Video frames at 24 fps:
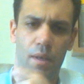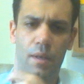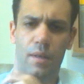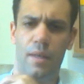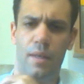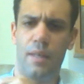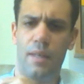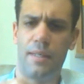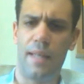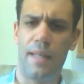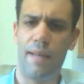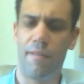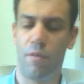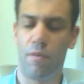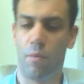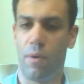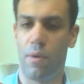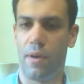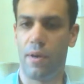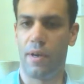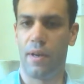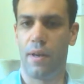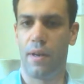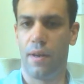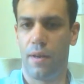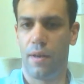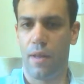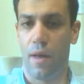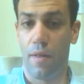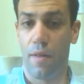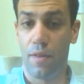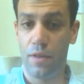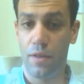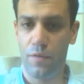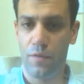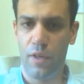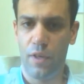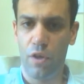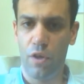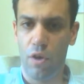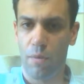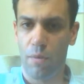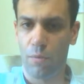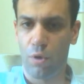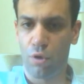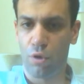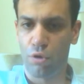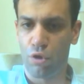Yes, everyone. In this video,
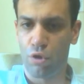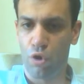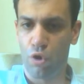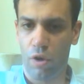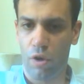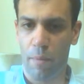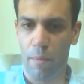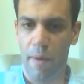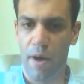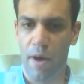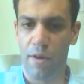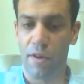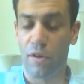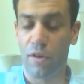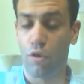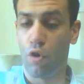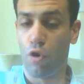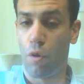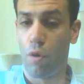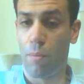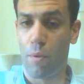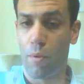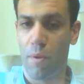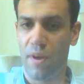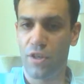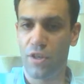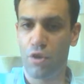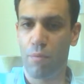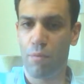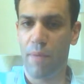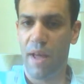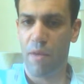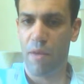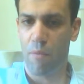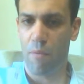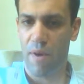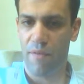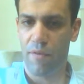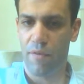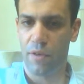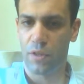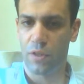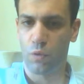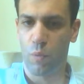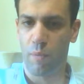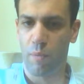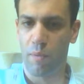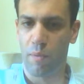I'm going to talk about incorporation by
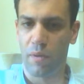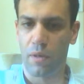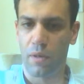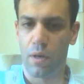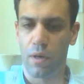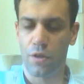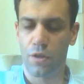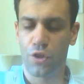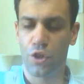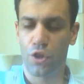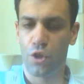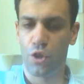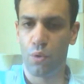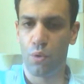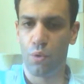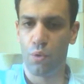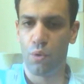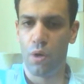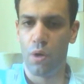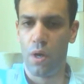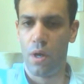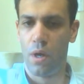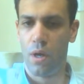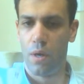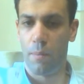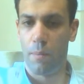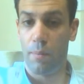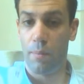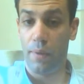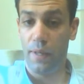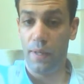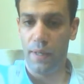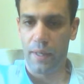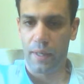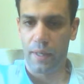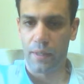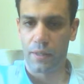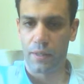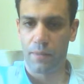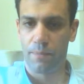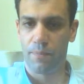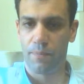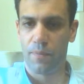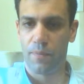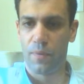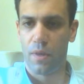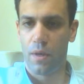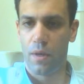reference with regards to pleadings.
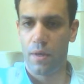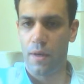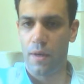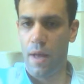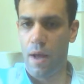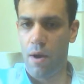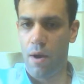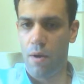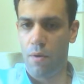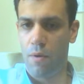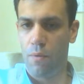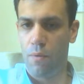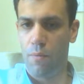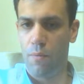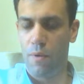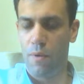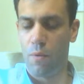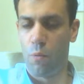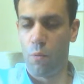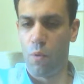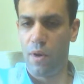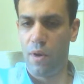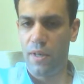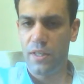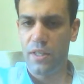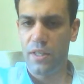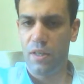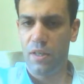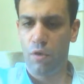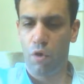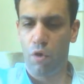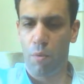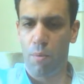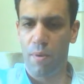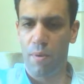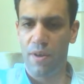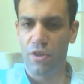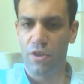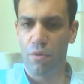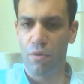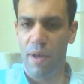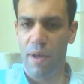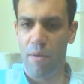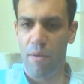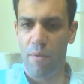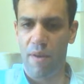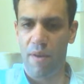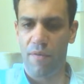Now, what is incorporation
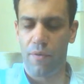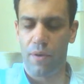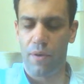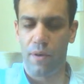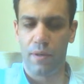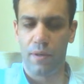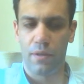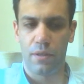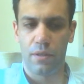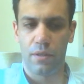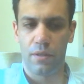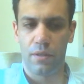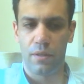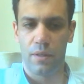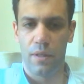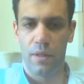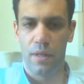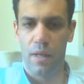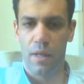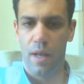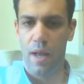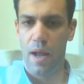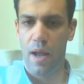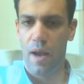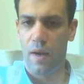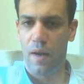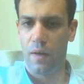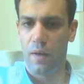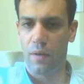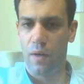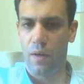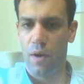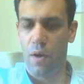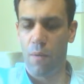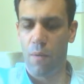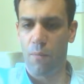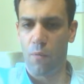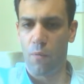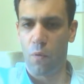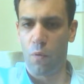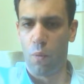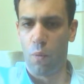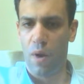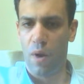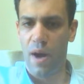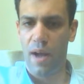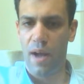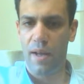by reference, and
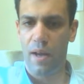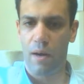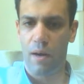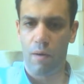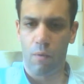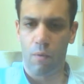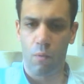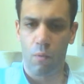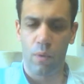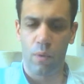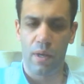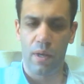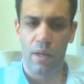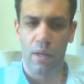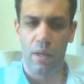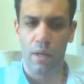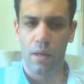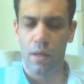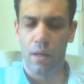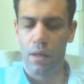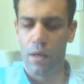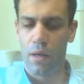why are we